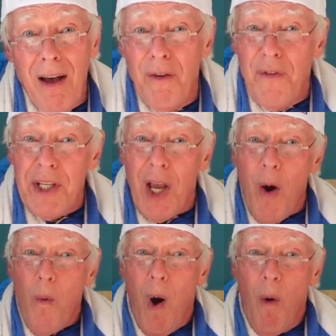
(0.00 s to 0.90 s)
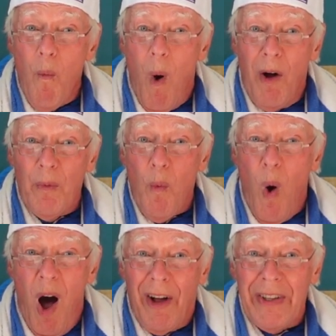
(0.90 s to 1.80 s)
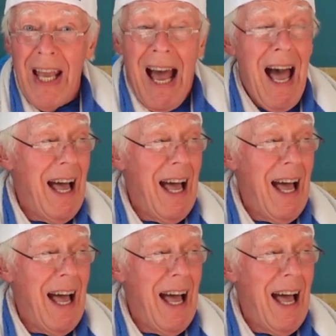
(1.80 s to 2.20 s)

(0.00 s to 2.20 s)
video 111.